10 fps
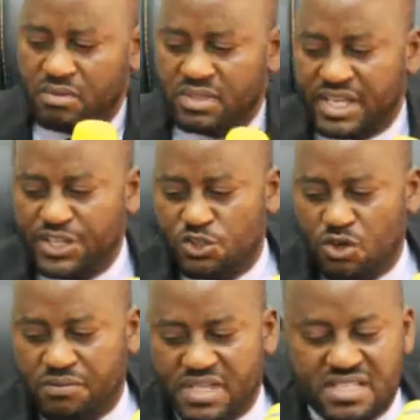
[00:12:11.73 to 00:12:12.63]
the issue
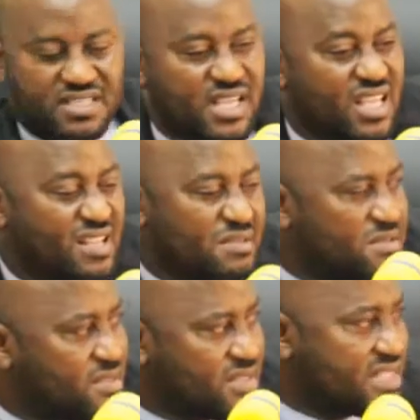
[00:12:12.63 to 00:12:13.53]
of
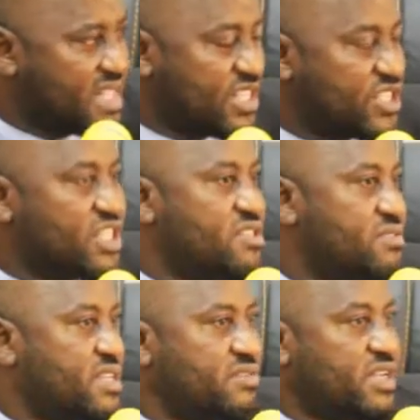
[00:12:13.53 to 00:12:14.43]
sensitization is
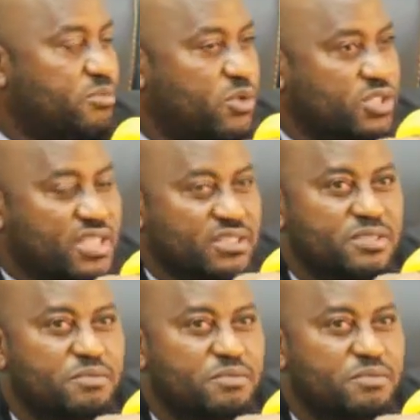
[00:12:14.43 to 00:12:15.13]
very, very important.